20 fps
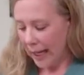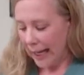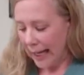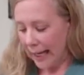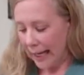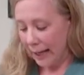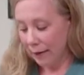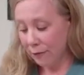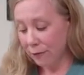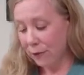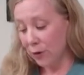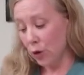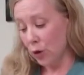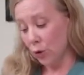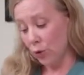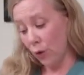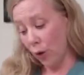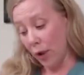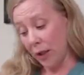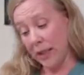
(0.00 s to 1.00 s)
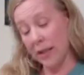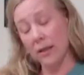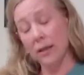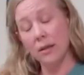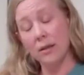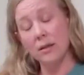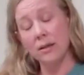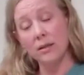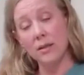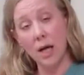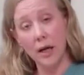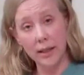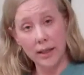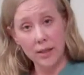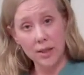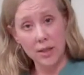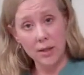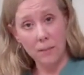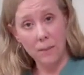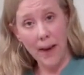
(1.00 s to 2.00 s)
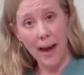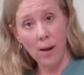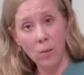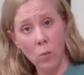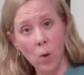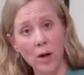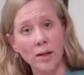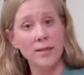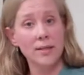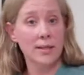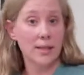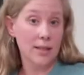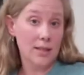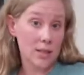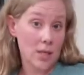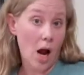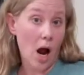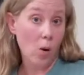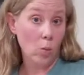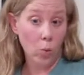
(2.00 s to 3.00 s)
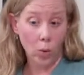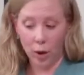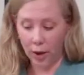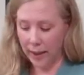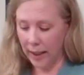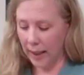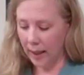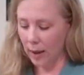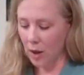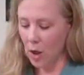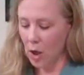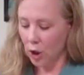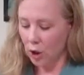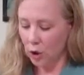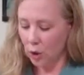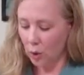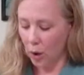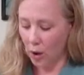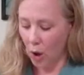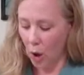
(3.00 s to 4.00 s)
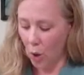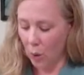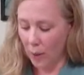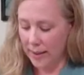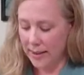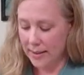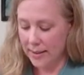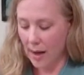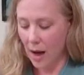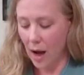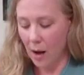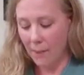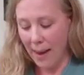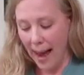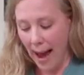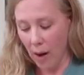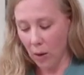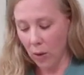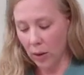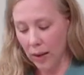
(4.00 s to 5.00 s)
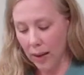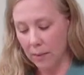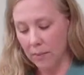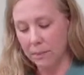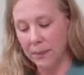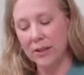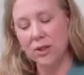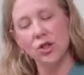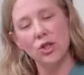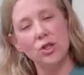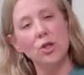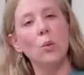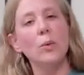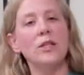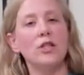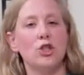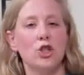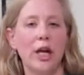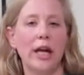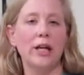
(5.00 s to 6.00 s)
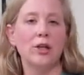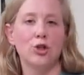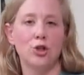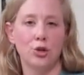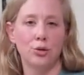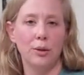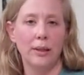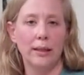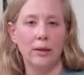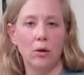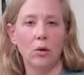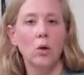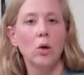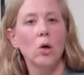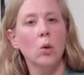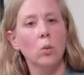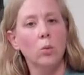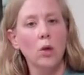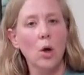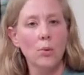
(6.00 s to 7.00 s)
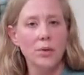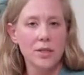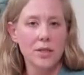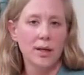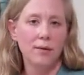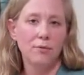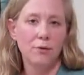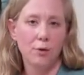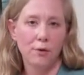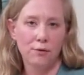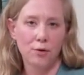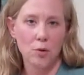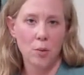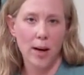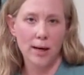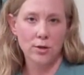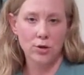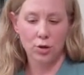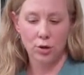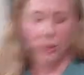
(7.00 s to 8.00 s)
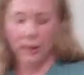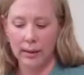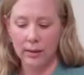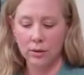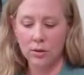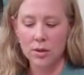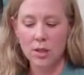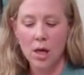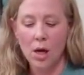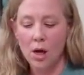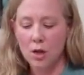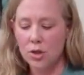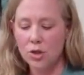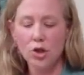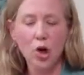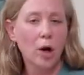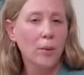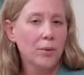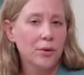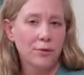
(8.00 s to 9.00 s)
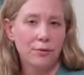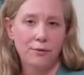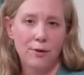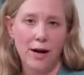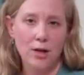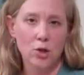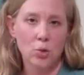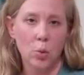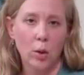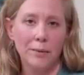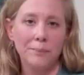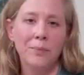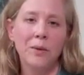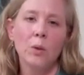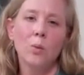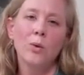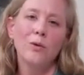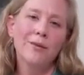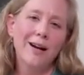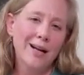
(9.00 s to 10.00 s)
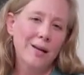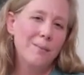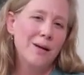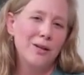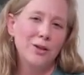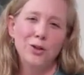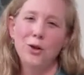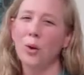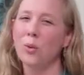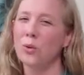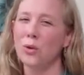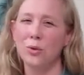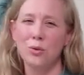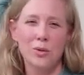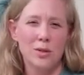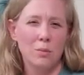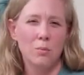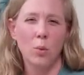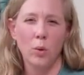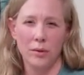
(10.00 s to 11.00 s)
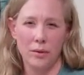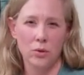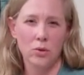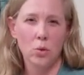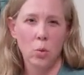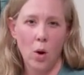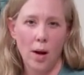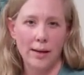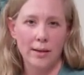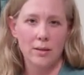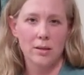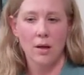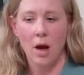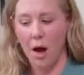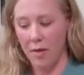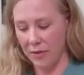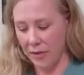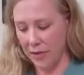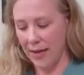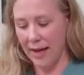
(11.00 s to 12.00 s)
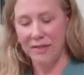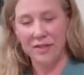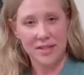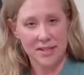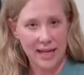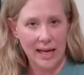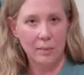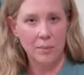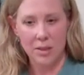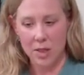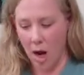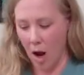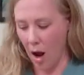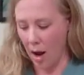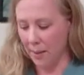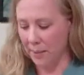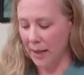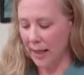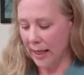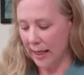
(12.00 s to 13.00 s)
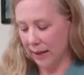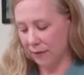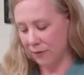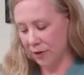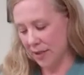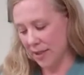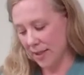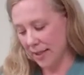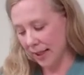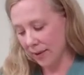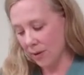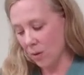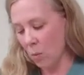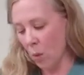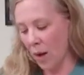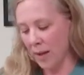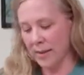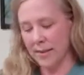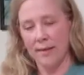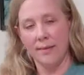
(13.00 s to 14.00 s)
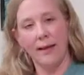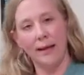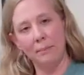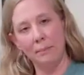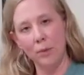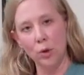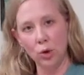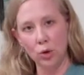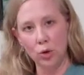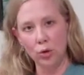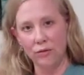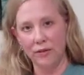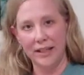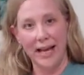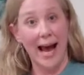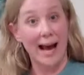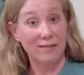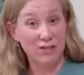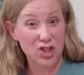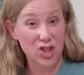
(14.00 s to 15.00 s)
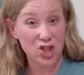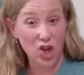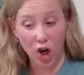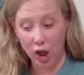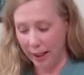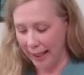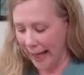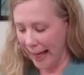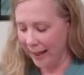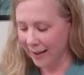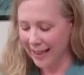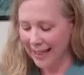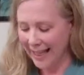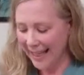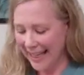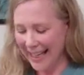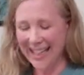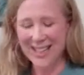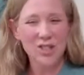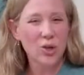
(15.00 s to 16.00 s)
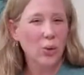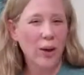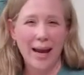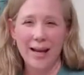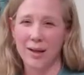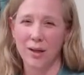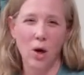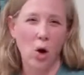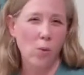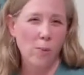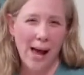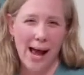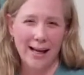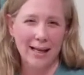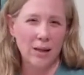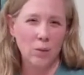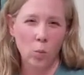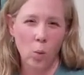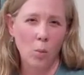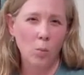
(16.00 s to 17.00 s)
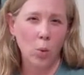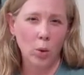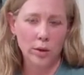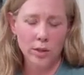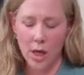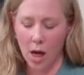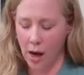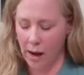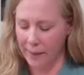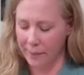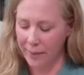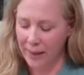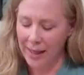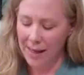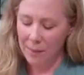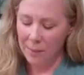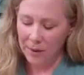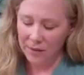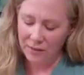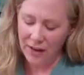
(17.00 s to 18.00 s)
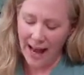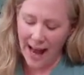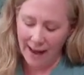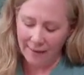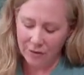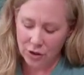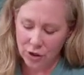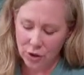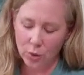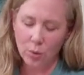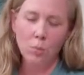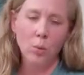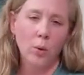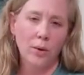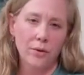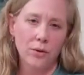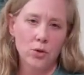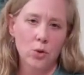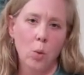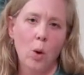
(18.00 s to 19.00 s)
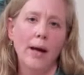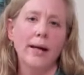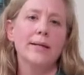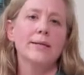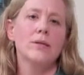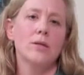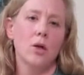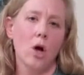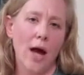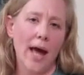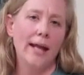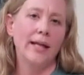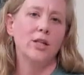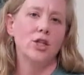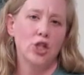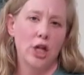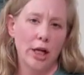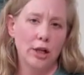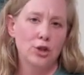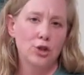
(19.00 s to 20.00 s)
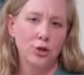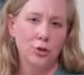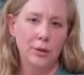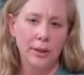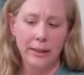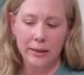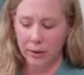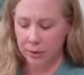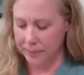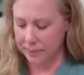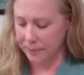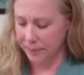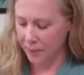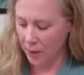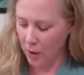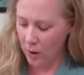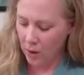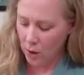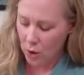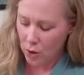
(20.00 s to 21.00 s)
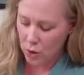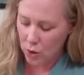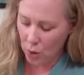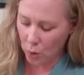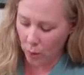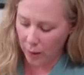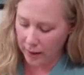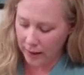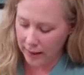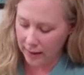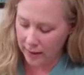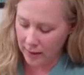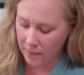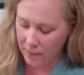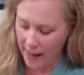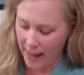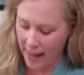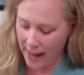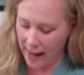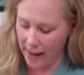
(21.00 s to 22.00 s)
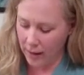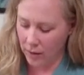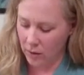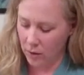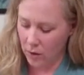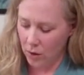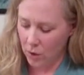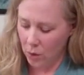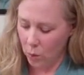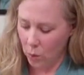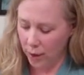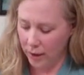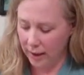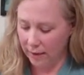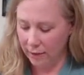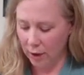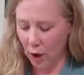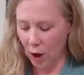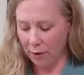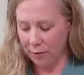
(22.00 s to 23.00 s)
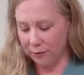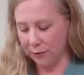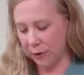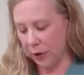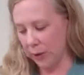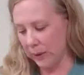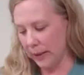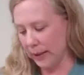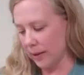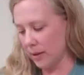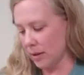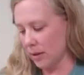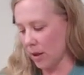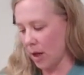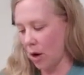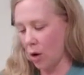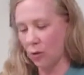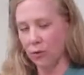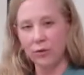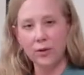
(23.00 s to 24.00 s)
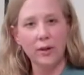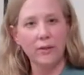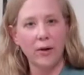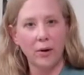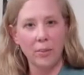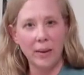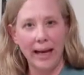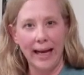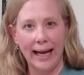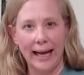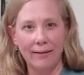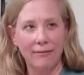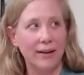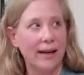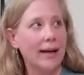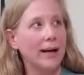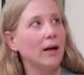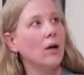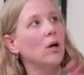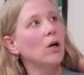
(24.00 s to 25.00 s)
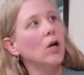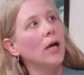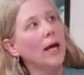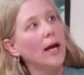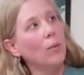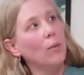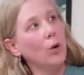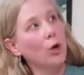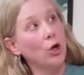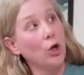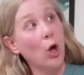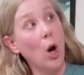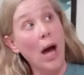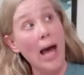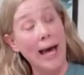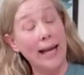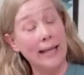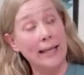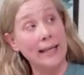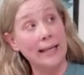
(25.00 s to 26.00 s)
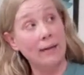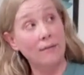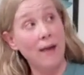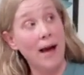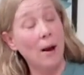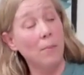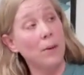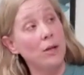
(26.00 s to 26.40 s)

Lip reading: If you've already done it to the pet once and it's not working, you can always come out, but just always change your needle. We'll always give you a few extra needles. Start with a fresh one. We recommend you don't use them more than twice at the same time. If you stick them once and they move and you have to start again, it's okay to go back in one more time. But if you have to do it more than twice, go ahead and change your needle. So we're in the pet, we're giving our fluids, hopefully they're behaving, and we're going to go ahead and give how